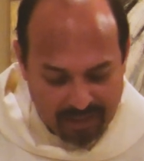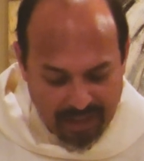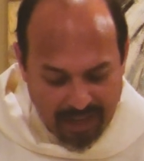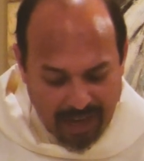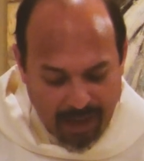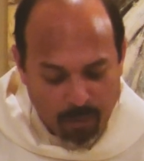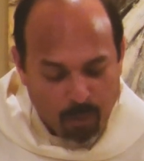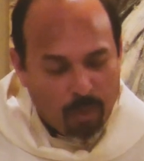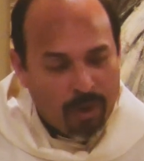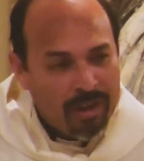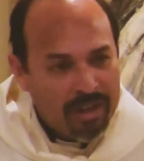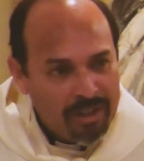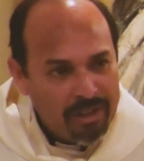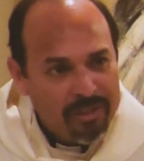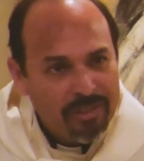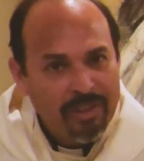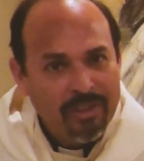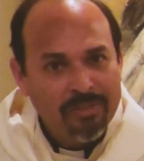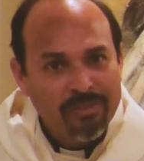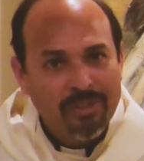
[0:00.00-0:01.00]
And one of the
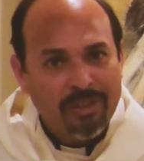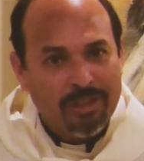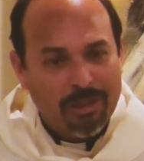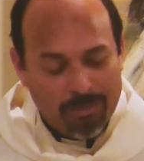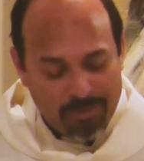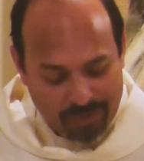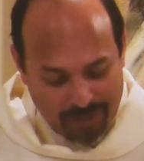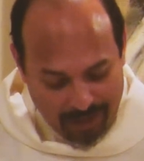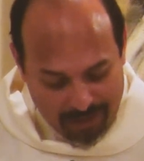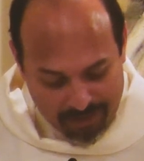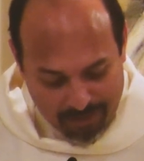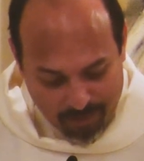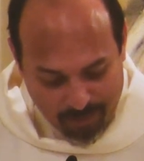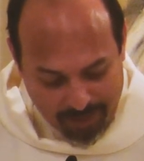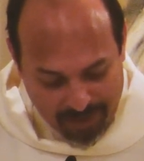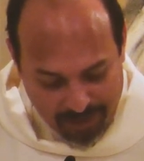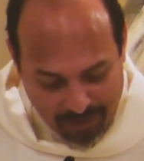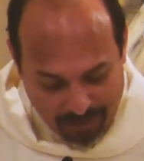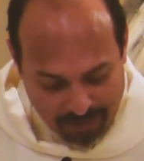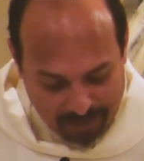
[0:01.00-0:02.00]
things that comes out that we
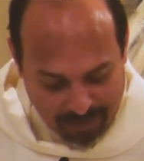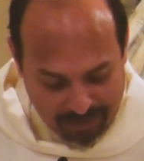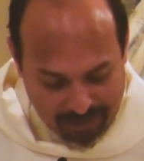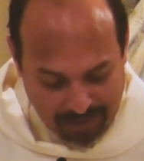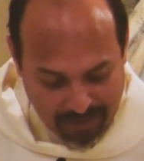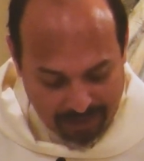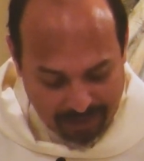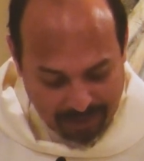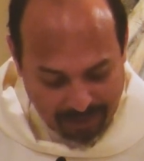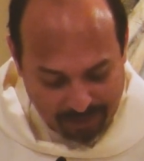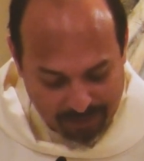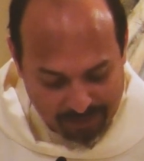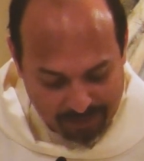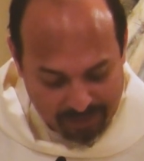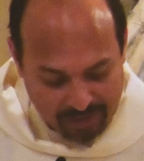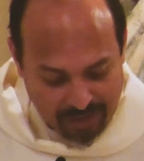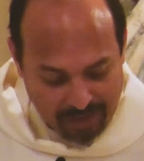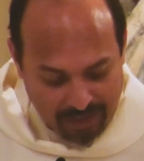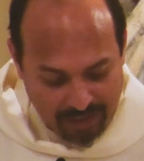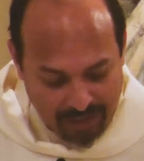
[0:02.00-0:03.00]
hear in this
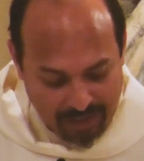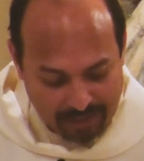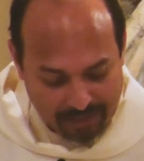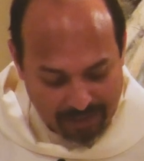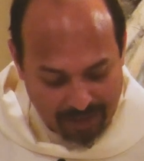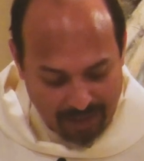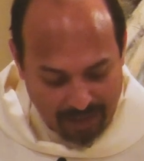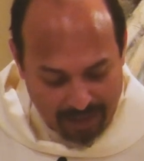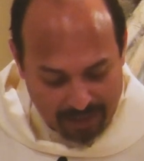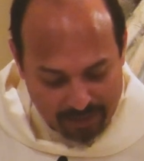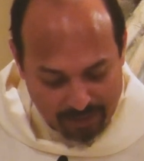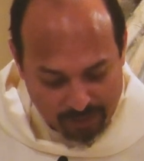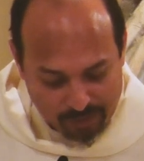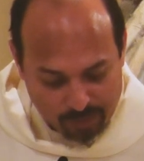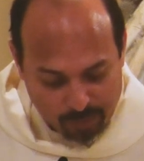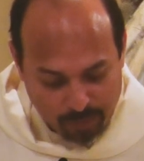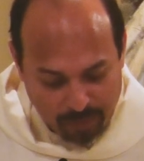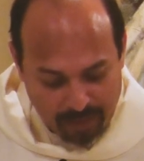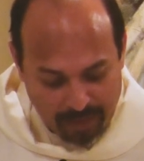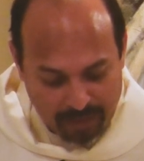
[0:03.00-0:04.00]

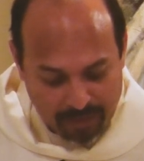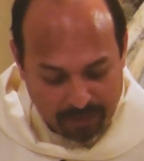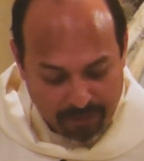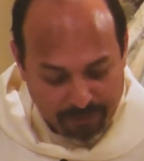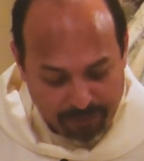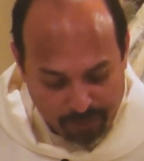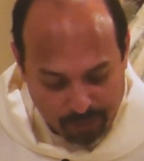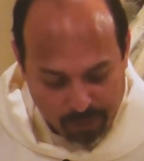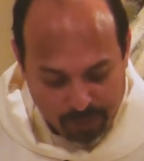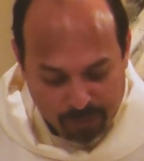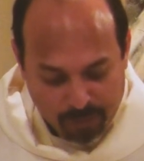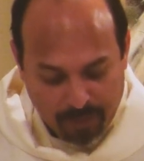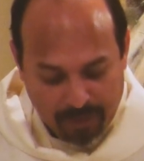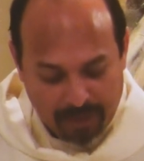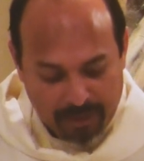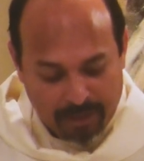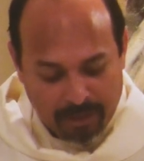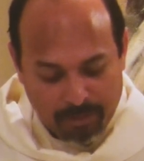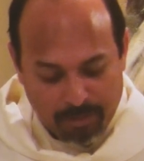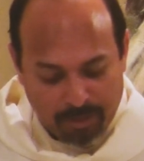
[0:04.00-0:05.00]
reading, the first
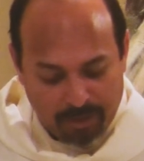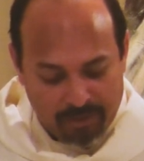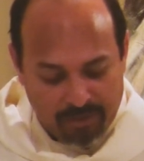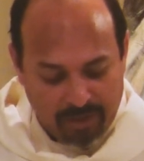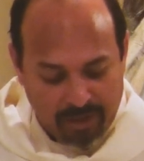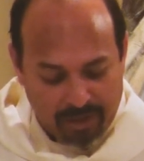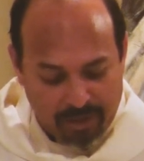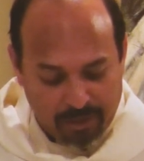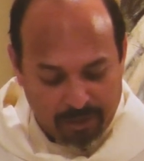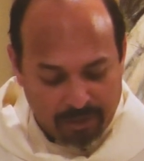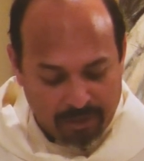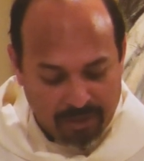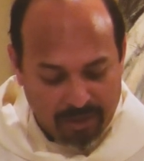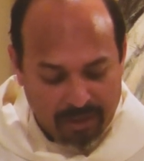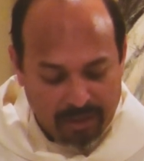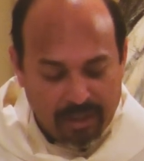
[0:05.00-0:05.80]
reading in particular,